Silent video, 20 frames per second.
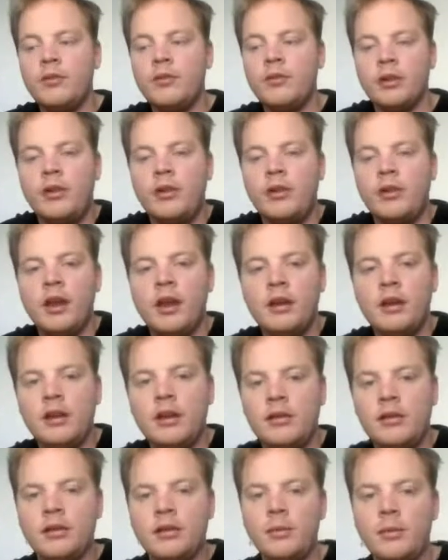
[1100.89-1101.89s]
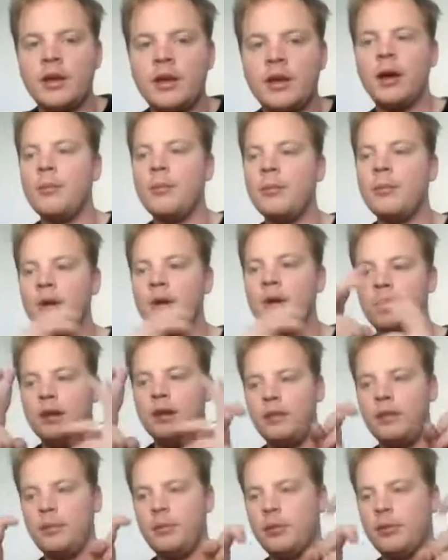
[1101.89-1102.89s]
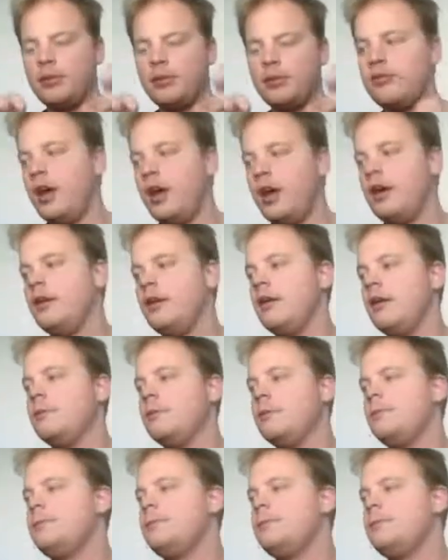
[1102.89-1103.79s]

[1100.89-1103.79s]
of your attendees to become the presenter.